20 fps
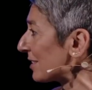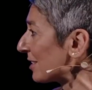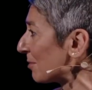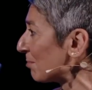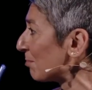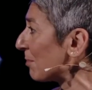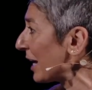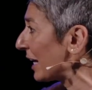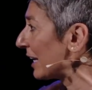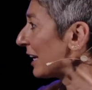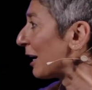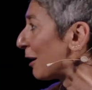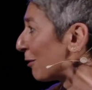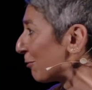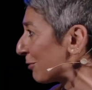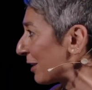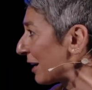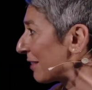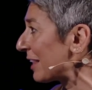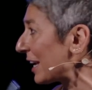my love
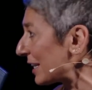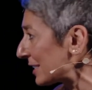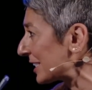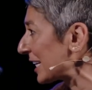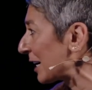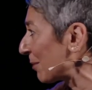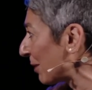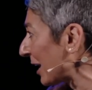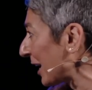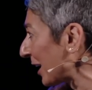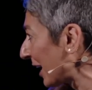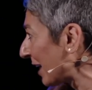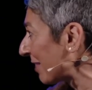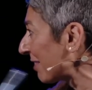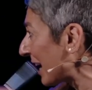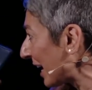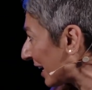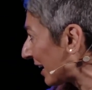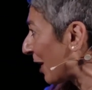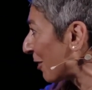in that in
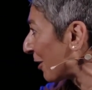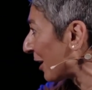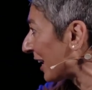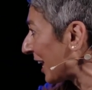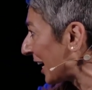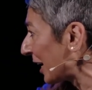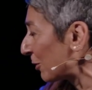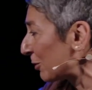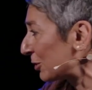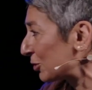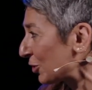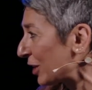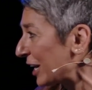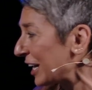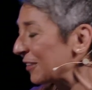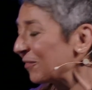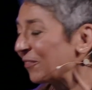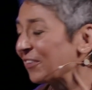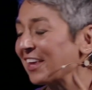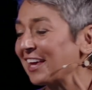that other language, right?
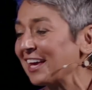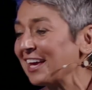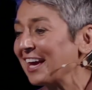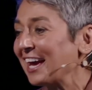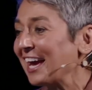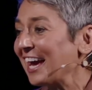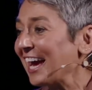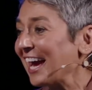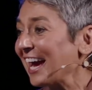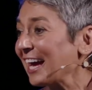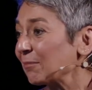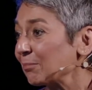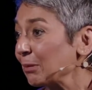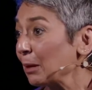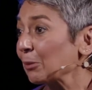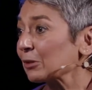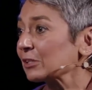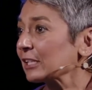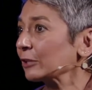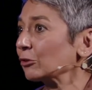And
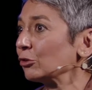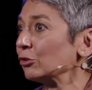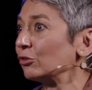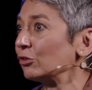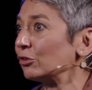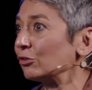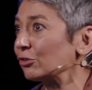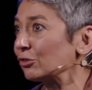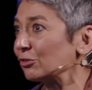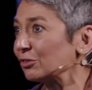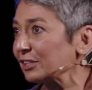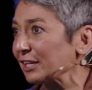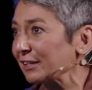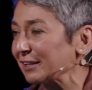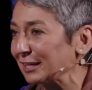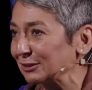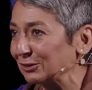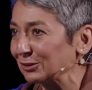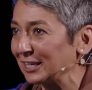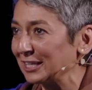people's like, don't say
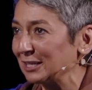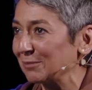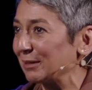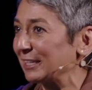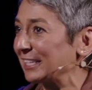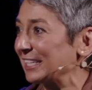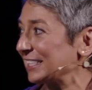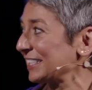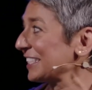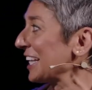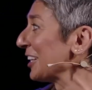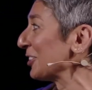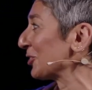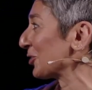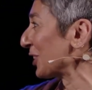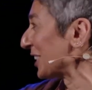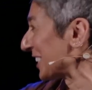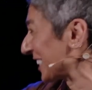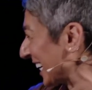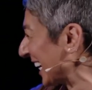that to anybody. It's
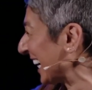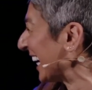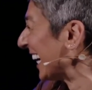dangerous.